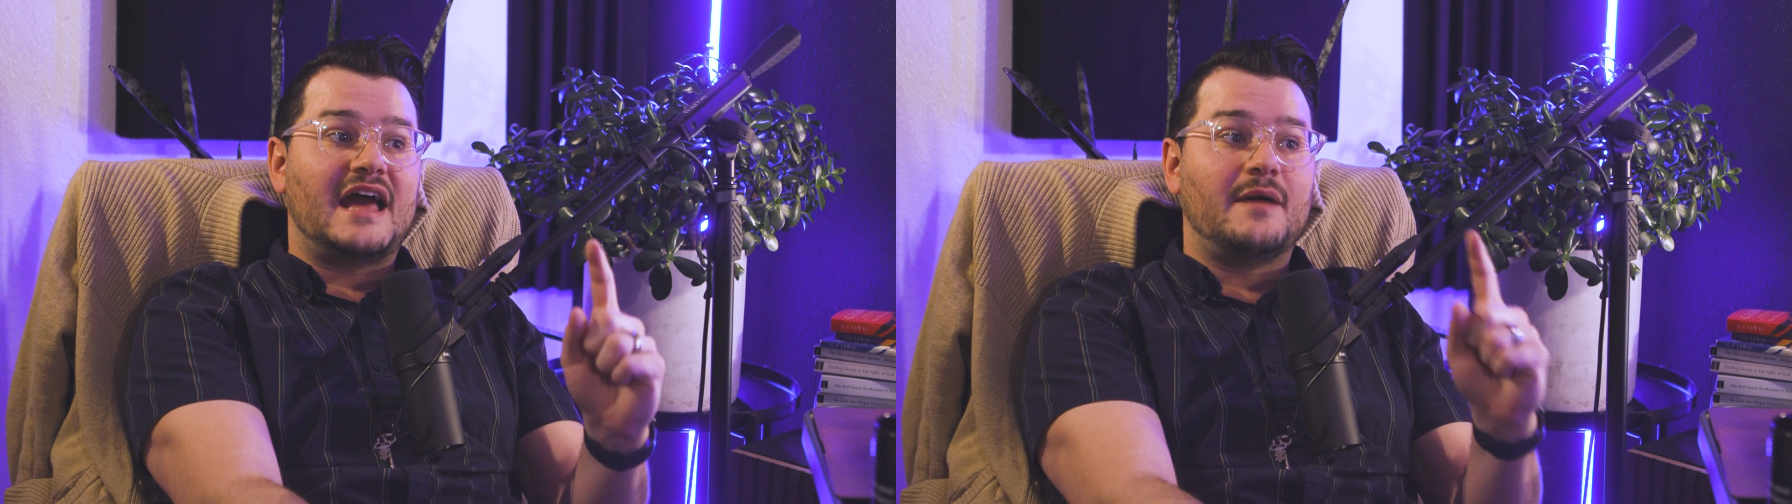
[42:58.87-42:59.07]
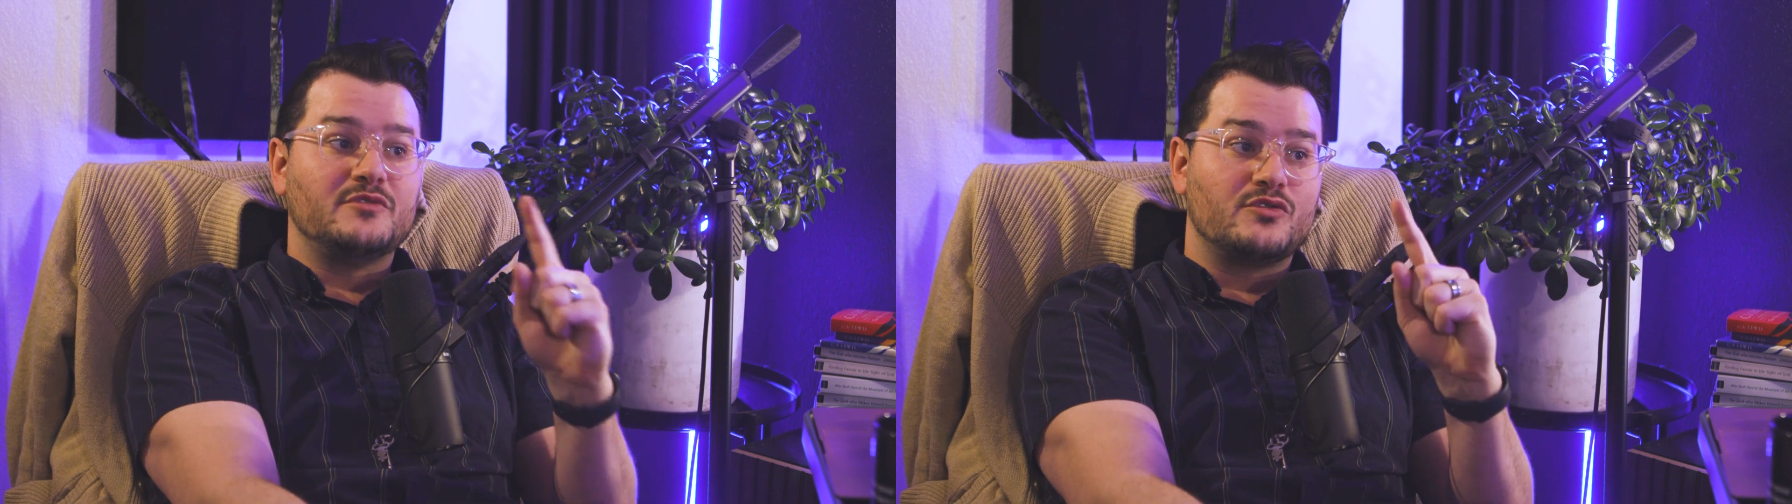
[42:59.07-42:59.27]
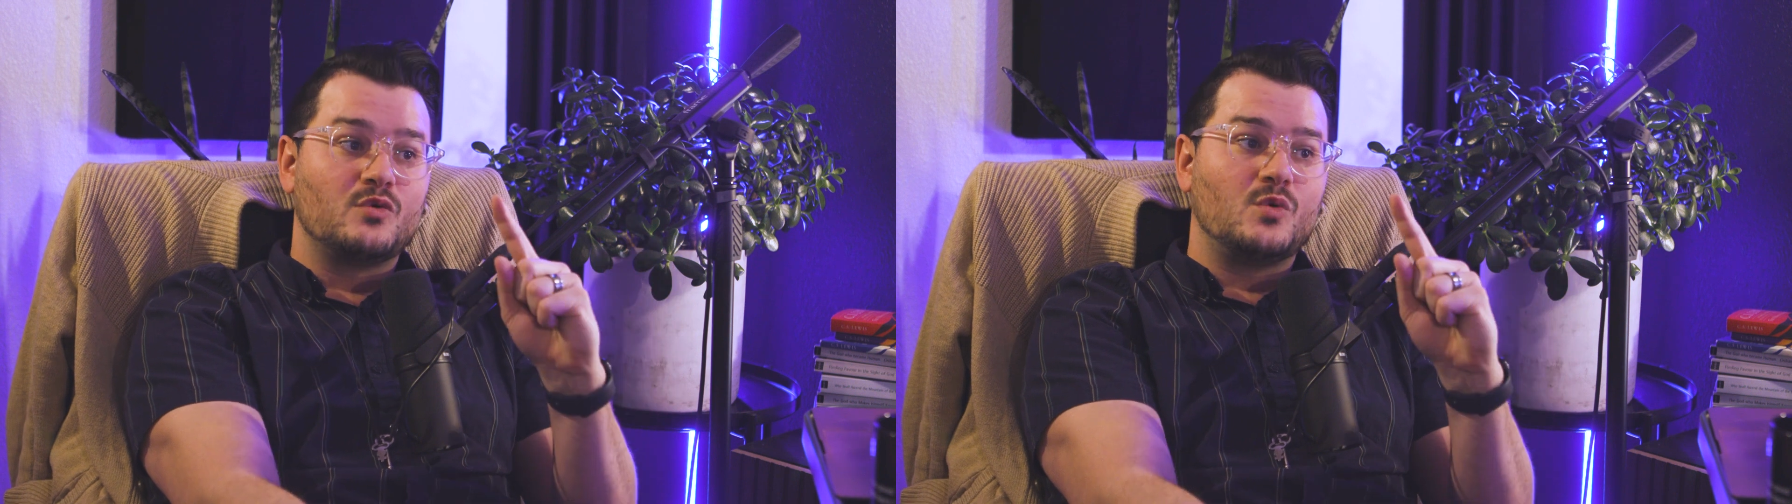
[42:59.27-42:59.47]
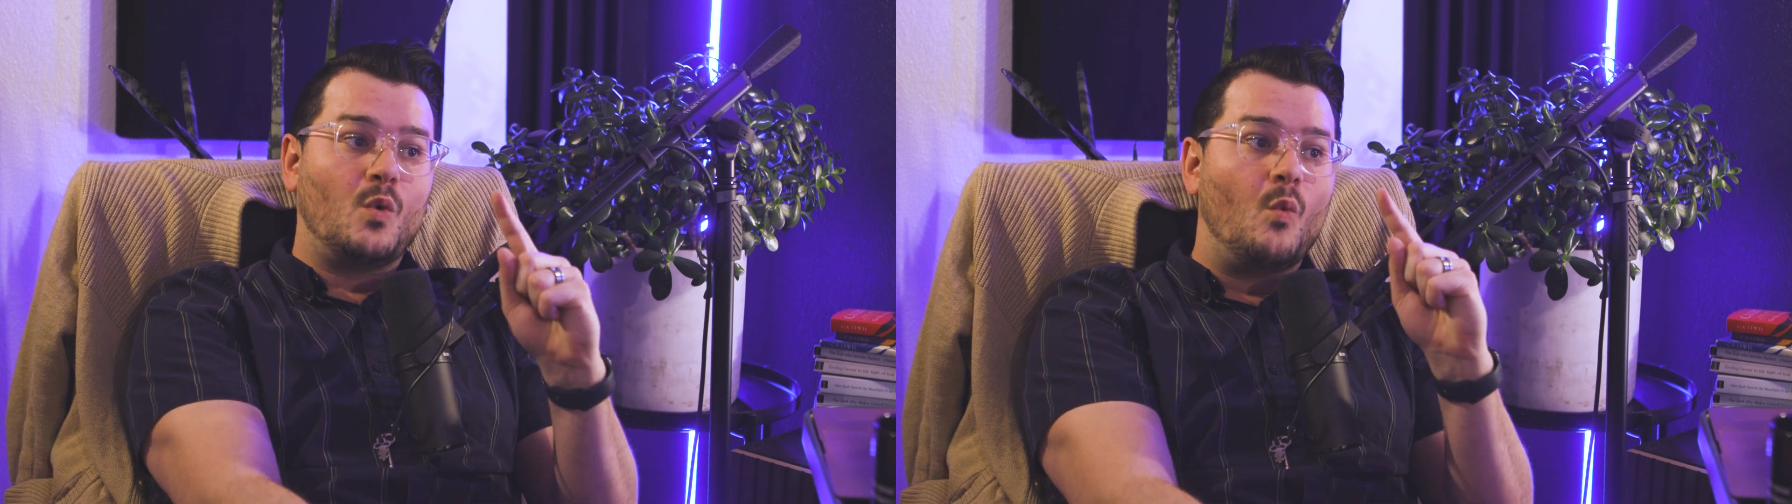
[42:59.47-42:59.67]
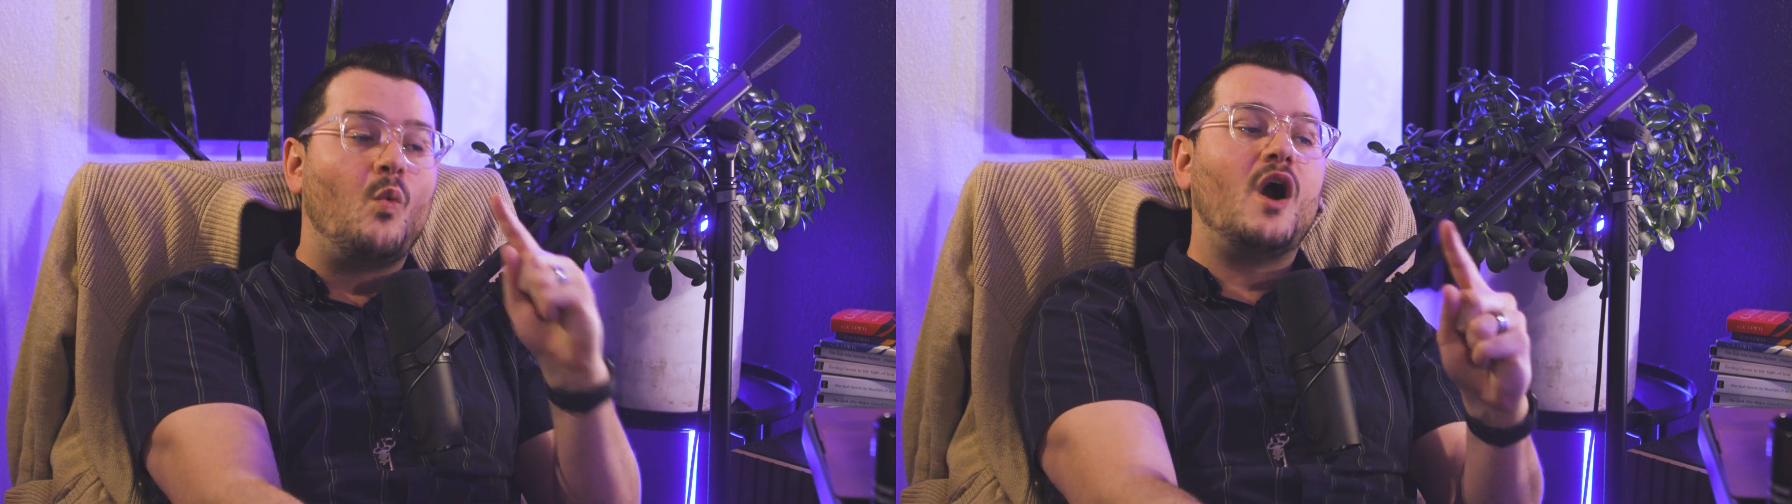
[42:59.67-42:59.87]
happen through
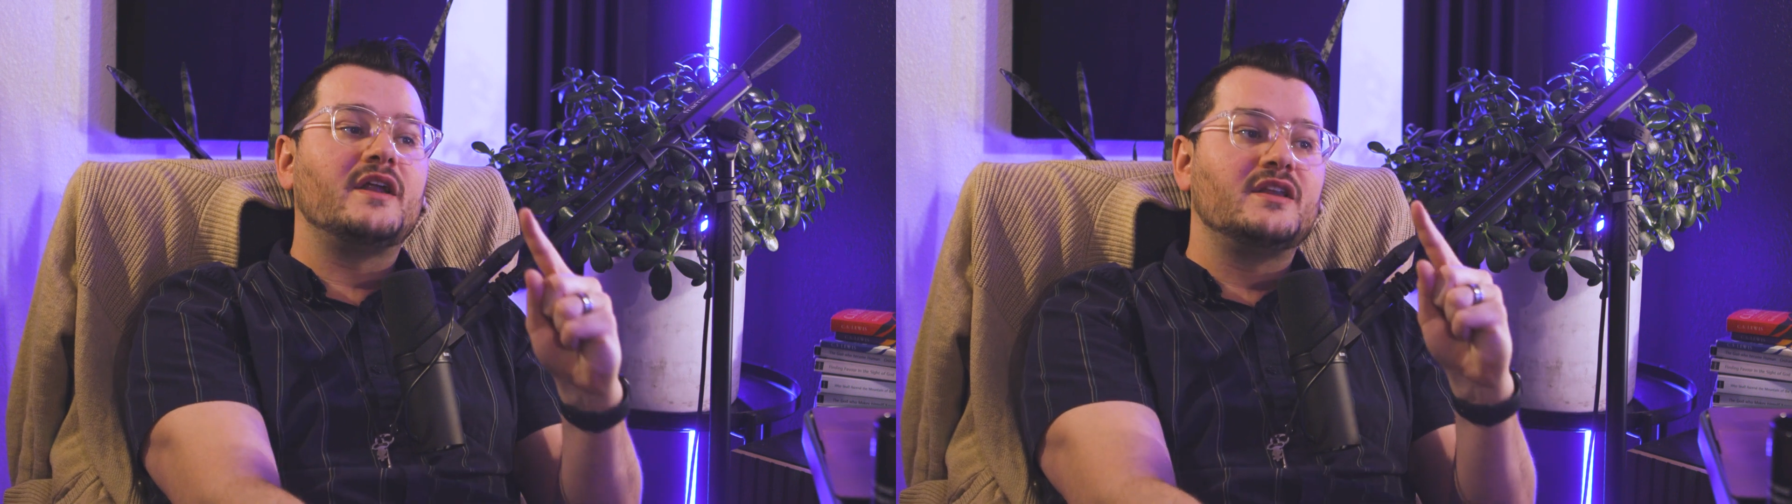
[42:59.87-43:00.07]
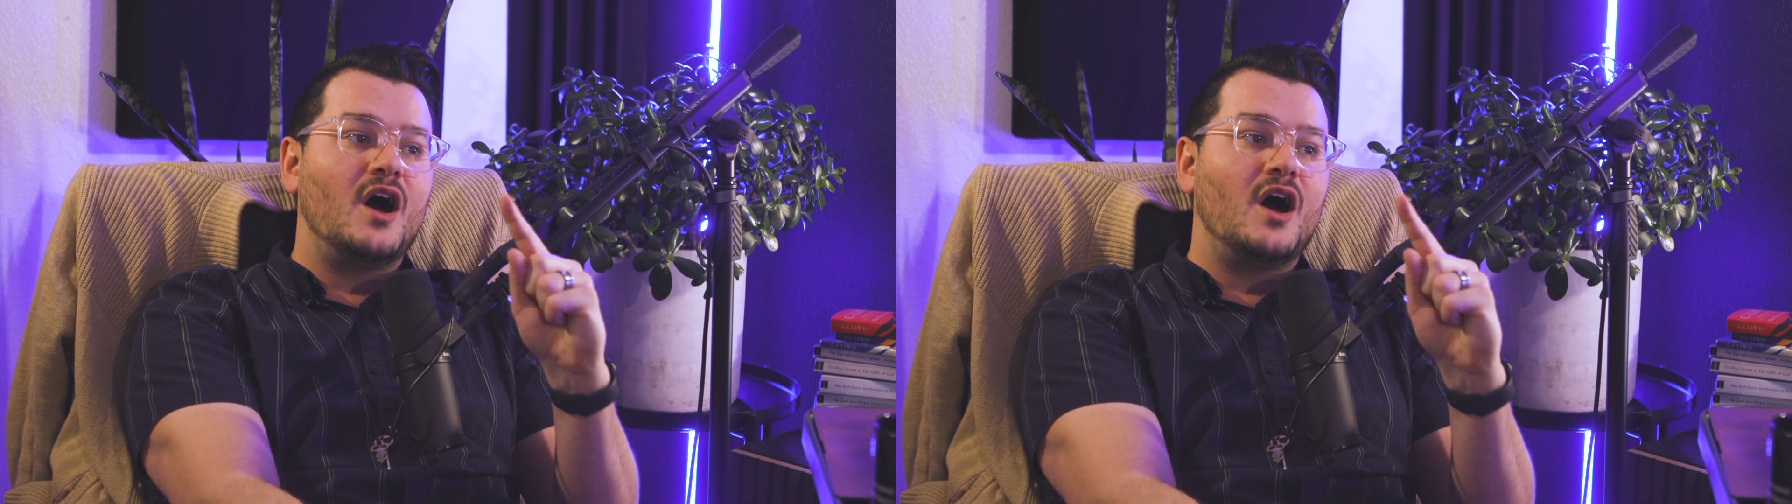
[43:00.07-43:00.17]
one